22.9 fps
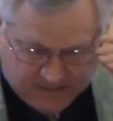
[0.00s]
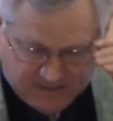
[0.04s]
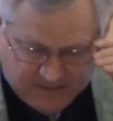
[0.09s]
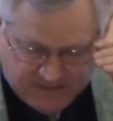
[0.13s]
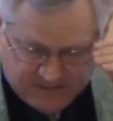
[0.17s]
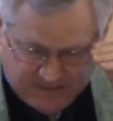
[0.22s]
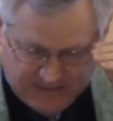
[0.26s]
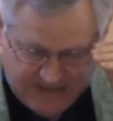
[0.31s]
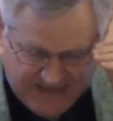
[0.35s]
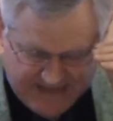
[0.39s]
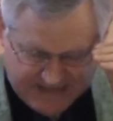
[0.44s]

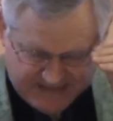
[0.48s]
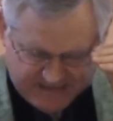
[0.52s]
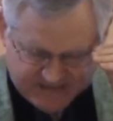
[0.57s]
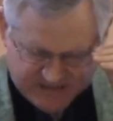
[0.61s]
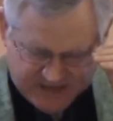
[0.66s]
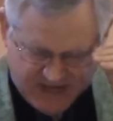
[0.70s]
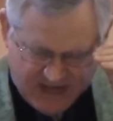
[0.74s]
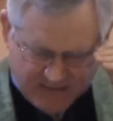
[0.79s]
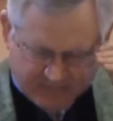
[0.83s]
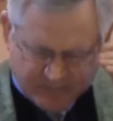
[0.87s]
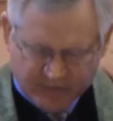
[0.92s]
The 9th
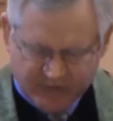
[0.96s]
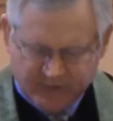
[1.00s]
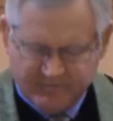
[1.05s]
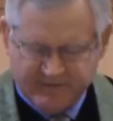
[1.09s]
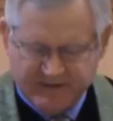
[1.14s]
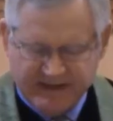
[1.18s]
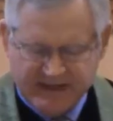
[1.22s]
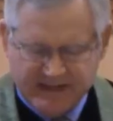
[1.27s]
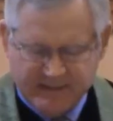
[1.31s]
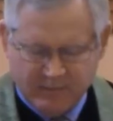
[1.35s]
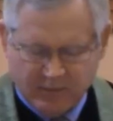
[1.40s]
chapter of
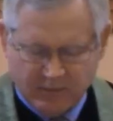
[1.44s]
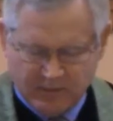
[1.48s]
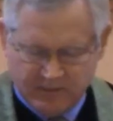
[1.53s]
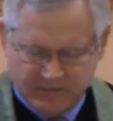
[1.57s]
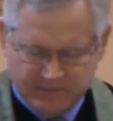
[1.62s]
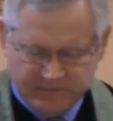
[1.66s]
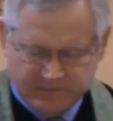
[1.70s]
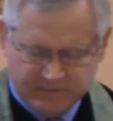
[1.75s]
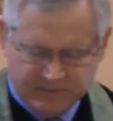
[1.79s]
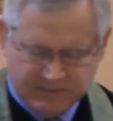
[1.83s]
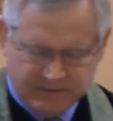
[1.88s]

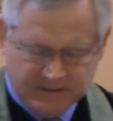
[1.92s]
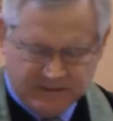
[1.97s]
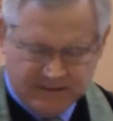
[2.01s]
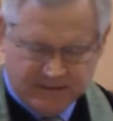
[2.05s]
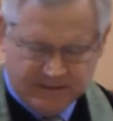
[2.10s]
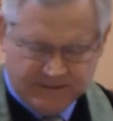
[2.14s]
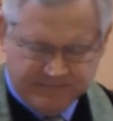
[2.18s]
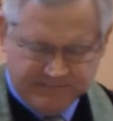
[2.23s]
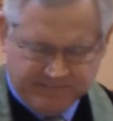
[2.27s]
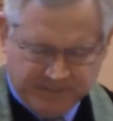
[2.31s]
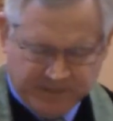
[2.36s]
Hebrews,
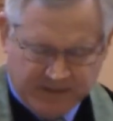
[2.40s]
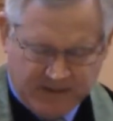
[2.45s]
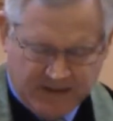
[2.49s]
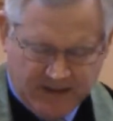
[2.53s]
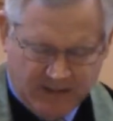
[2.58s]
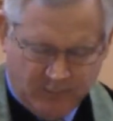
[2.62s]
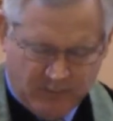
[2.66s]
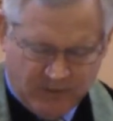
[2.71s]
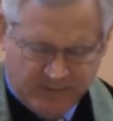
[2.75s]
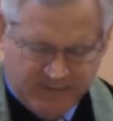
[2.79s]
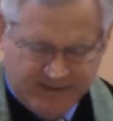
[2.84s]
and
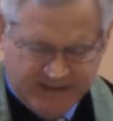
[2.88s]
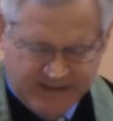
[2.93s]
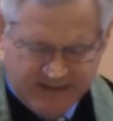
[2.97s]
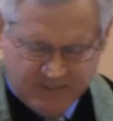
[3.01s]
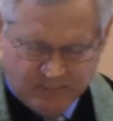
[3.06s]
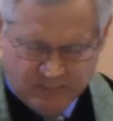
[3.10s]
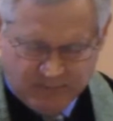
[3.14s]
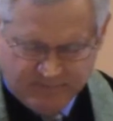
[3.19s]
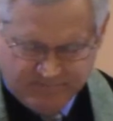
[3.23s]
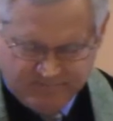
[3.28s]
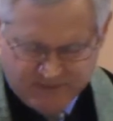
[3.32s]
we'll begin
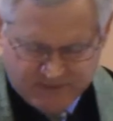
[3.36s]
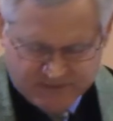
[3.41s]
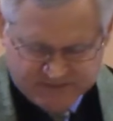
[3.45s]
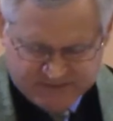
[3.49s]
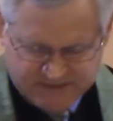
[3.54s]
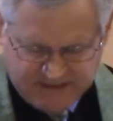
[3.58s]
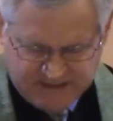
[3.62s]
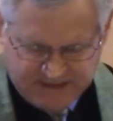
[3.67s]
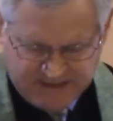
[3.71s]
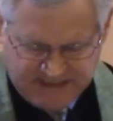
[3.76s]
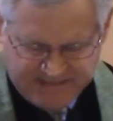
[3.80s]
with verse
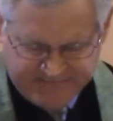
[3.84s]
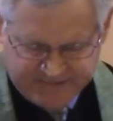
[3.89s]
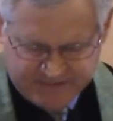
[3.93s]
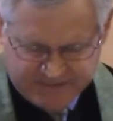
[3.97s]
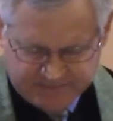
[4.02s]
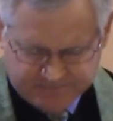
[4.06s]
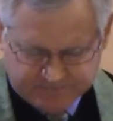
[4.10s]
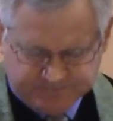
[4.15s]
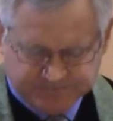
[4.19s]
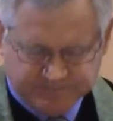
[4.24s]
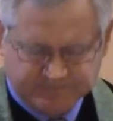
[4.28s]
11,